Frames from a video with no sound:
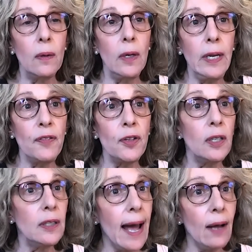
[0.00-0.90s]
if they're
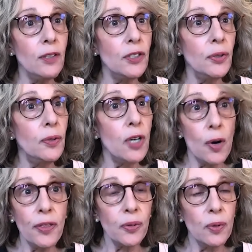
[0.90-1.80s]
allowed to
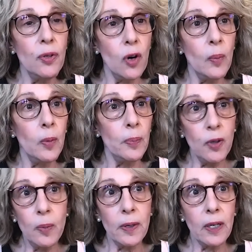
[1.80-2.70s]
go through normal
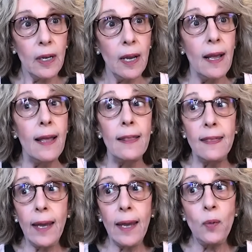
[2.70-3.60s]
puberty,
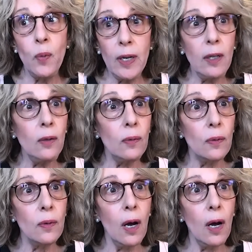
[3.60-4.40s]
they will